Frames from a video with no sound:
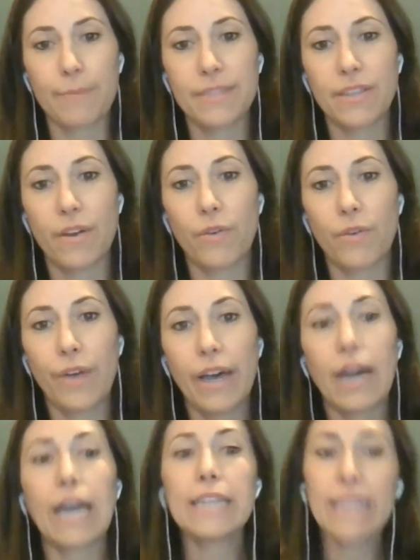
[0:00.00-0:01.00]
So
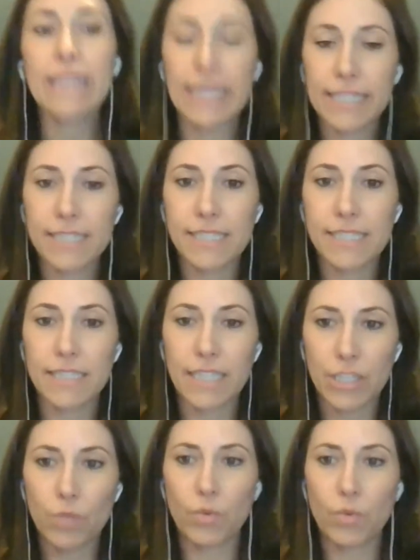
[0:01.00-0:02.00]
unlike a
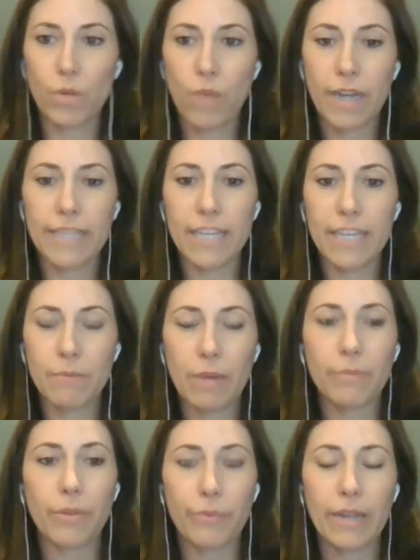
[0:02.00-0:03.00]
sealant, you would want to keep
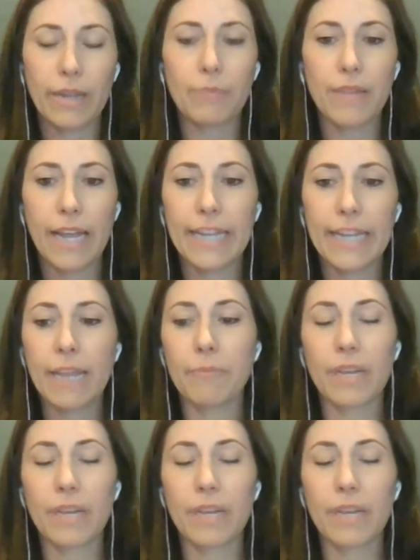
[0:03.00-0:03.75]
up with reapplying it.